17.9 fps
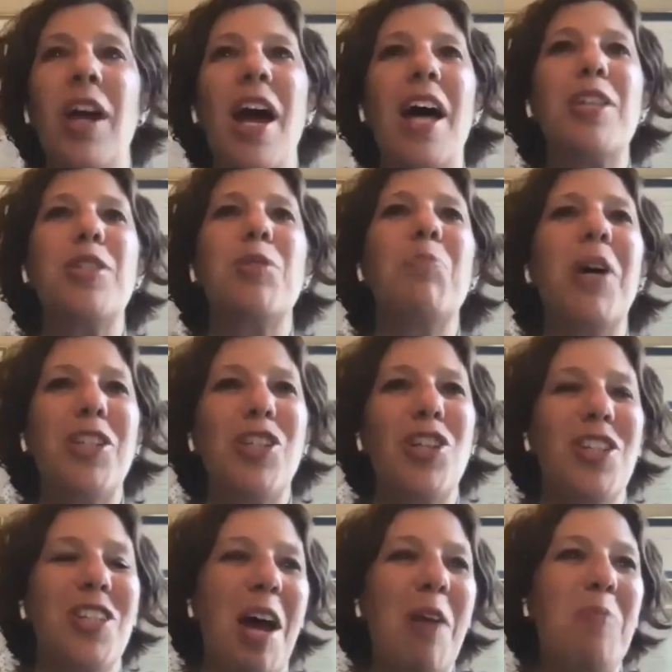as much
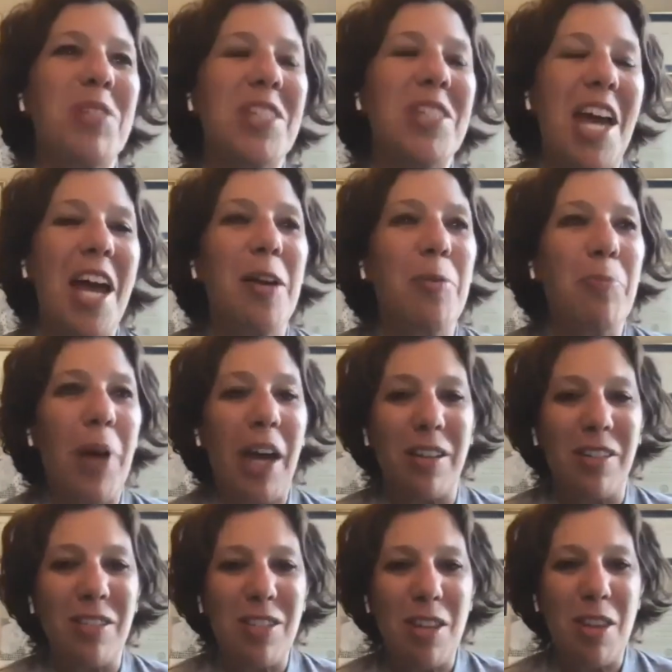as i'm saying
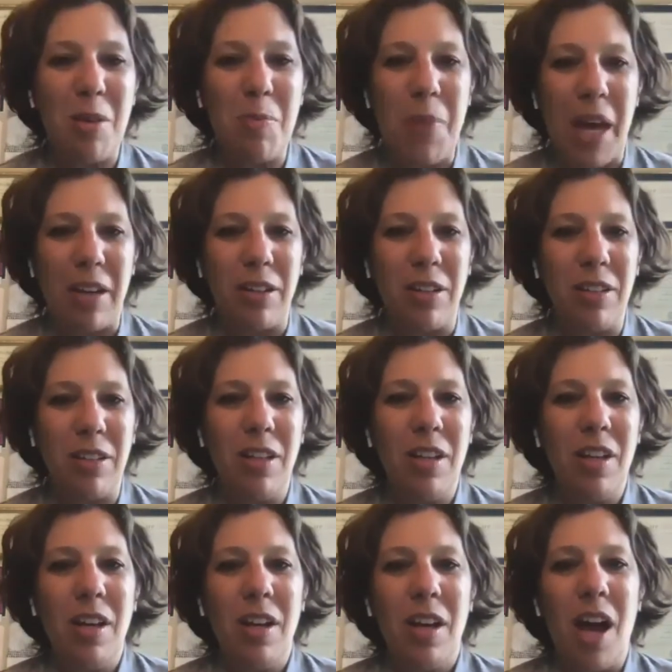pedal to the metal
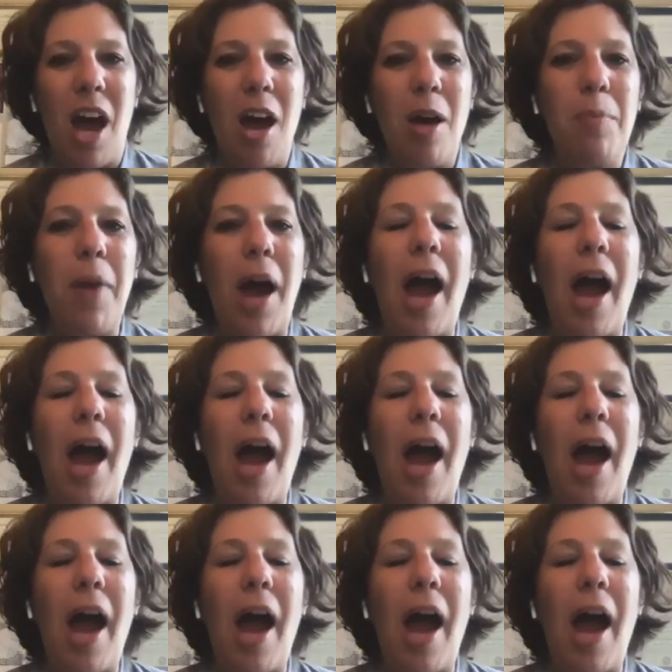um,